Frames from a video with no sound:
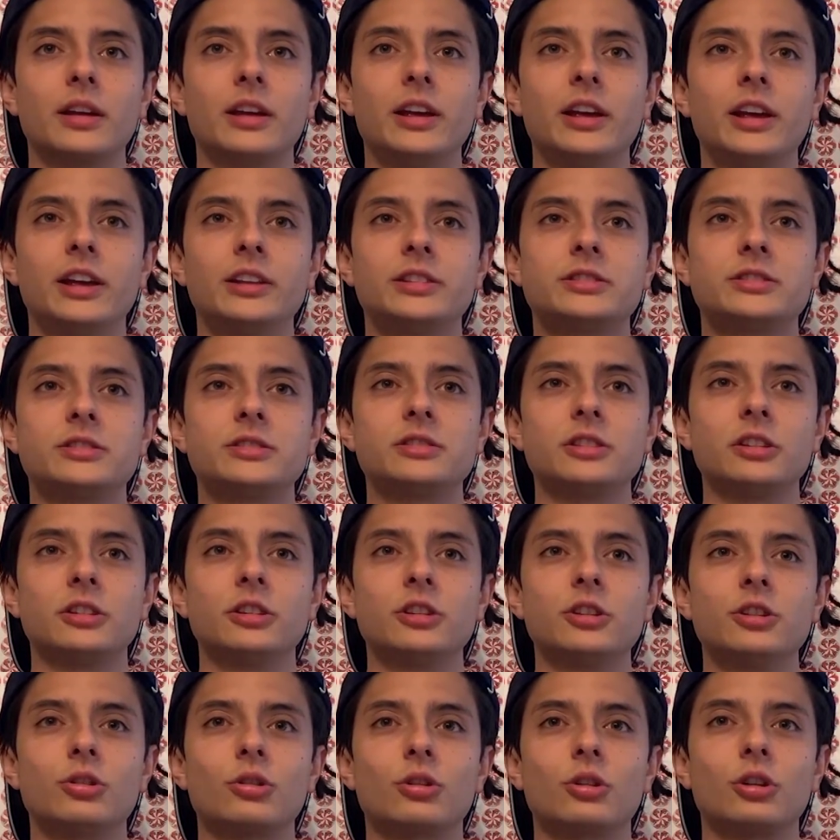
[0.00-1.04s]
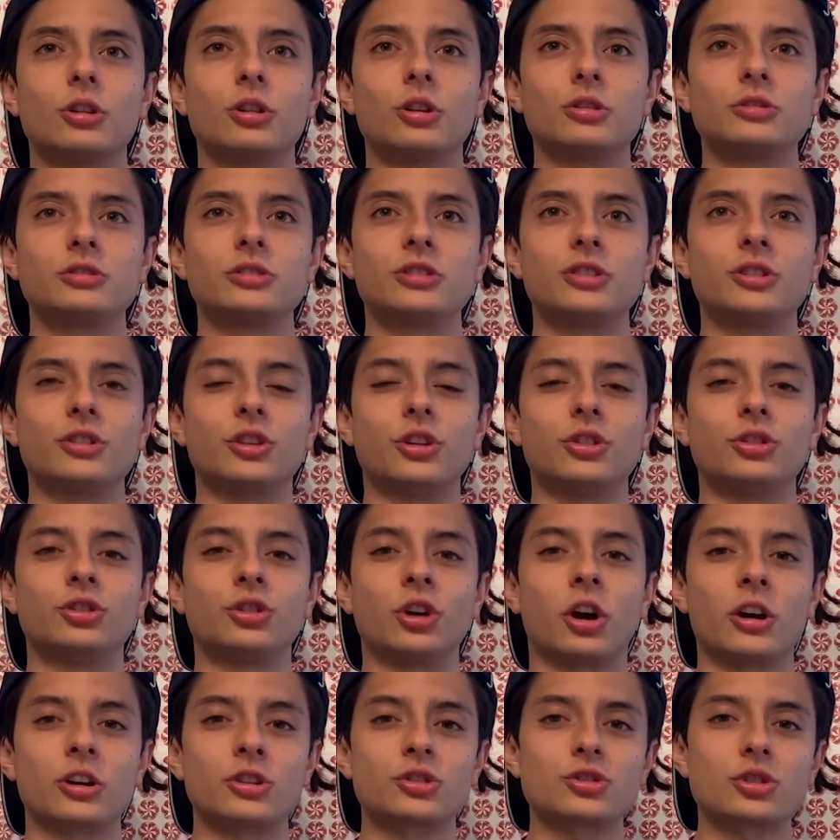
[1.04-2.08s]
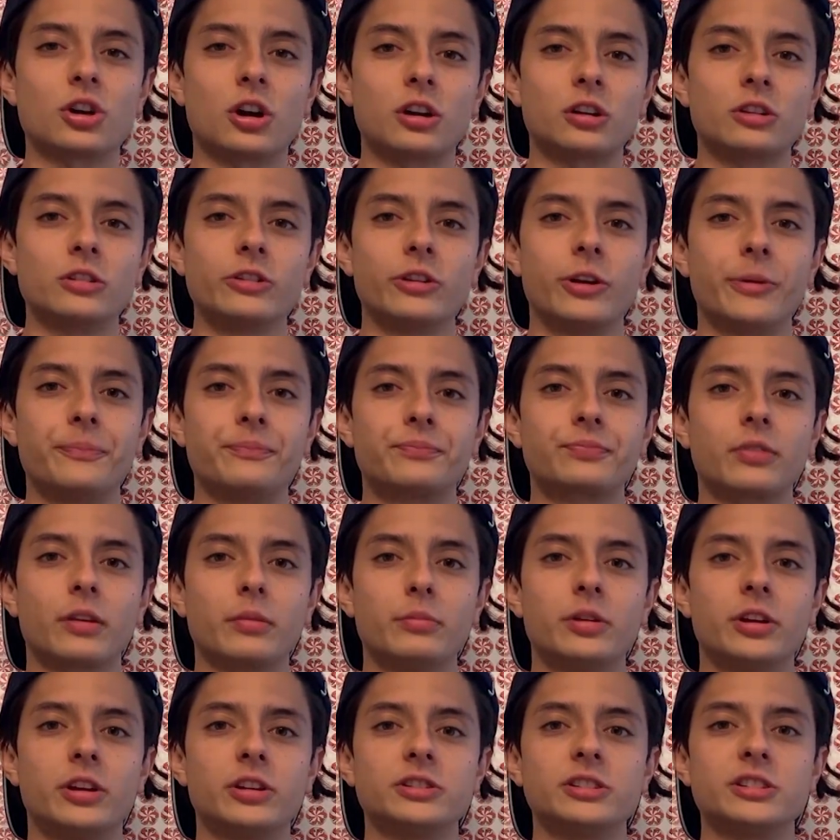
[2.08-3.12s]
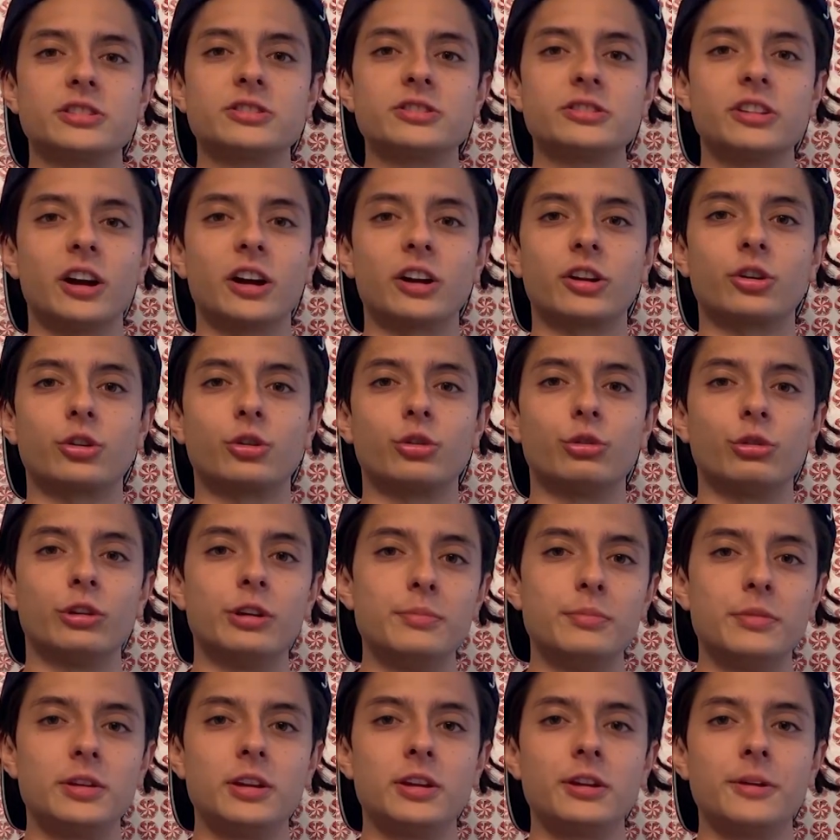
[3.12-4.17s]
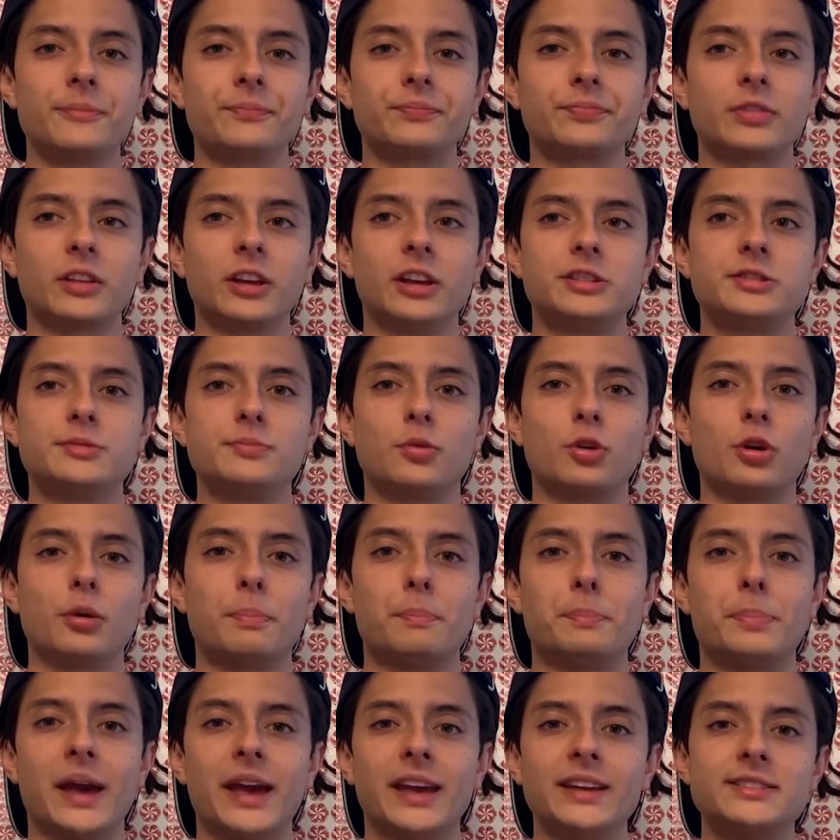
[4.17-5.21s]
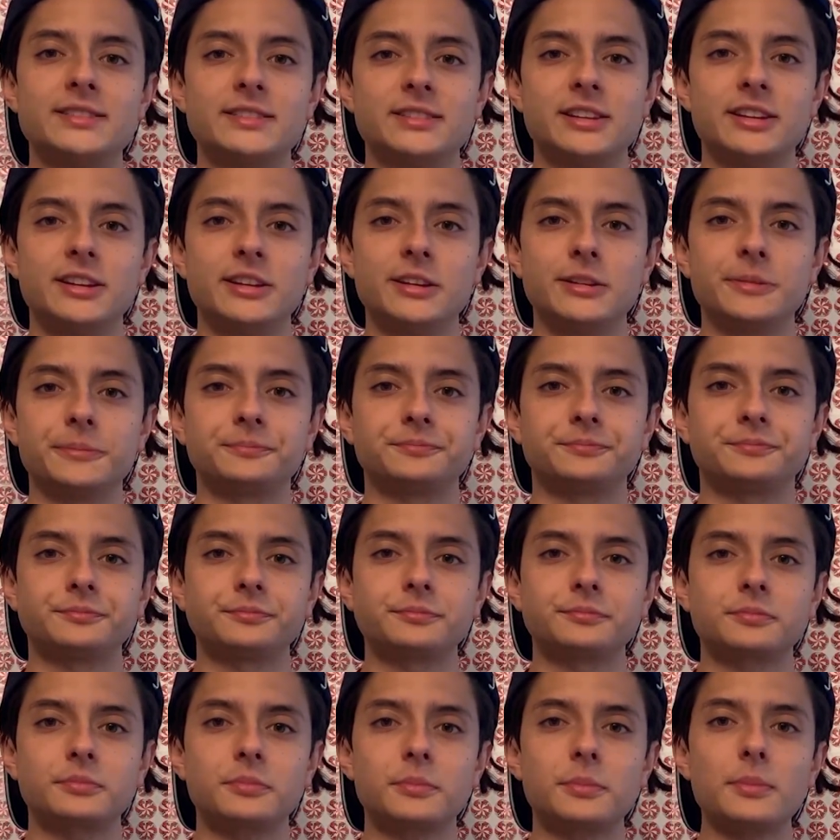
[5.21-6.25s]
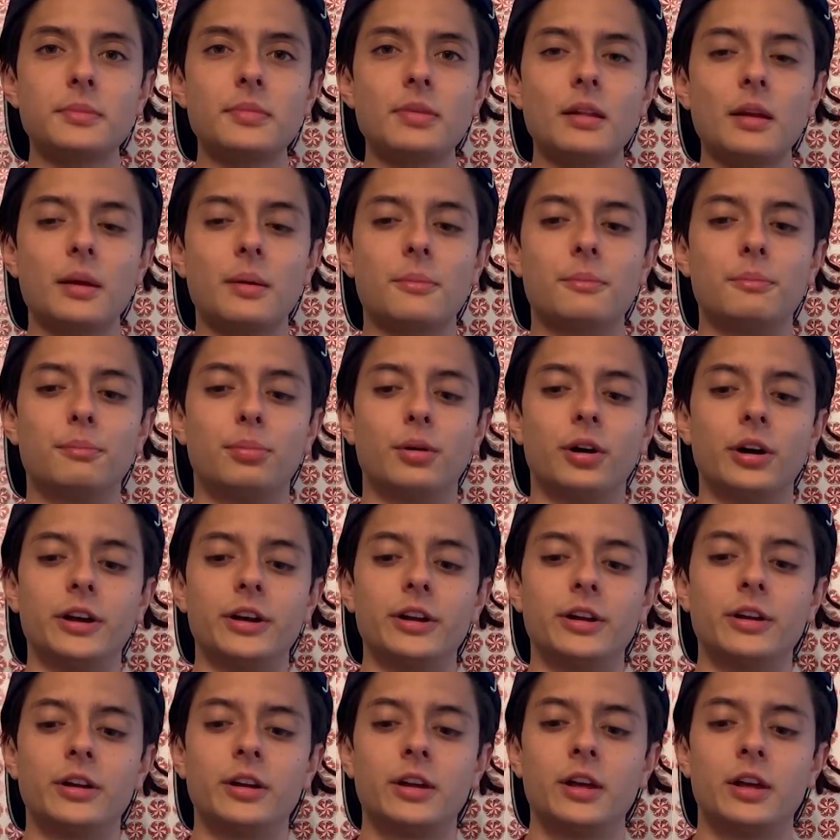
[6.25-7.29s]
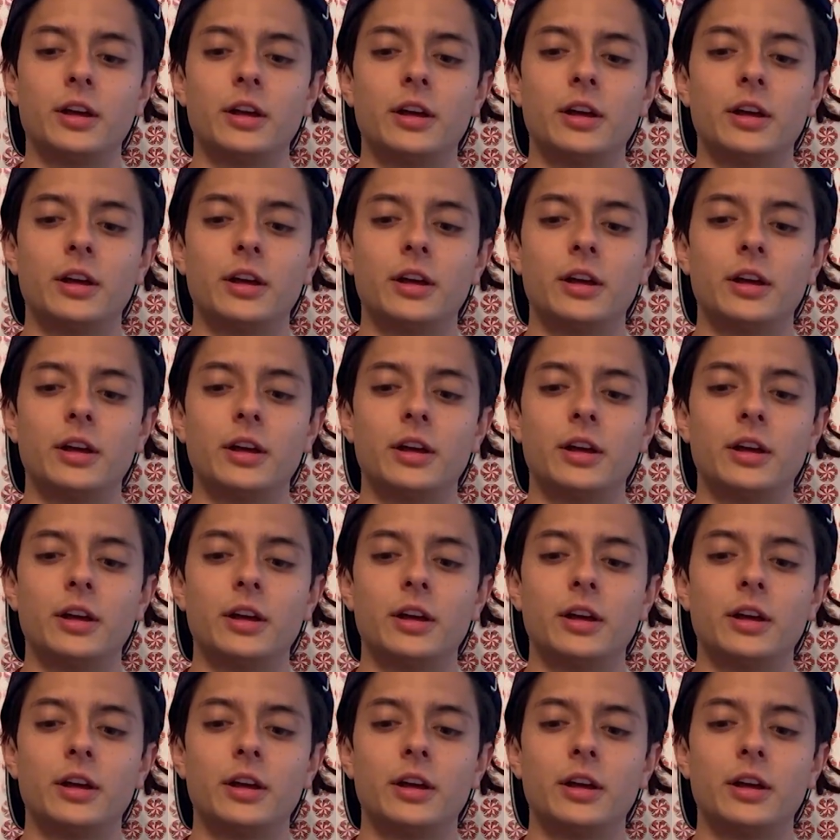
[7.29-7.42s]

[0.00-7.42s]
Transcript: it's a little closer to the dark chocolate because it's not creamy. It's more pasty, but